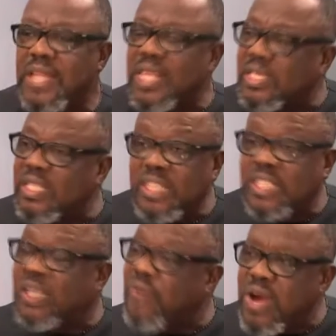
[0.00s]
This is
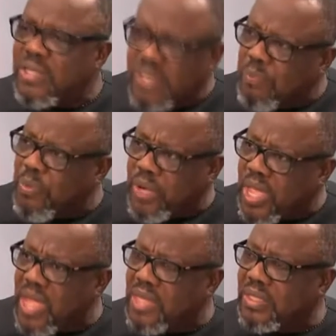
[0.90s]
just a very simple
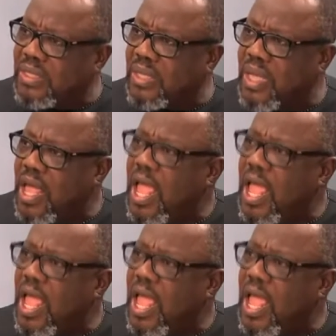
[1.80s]
case.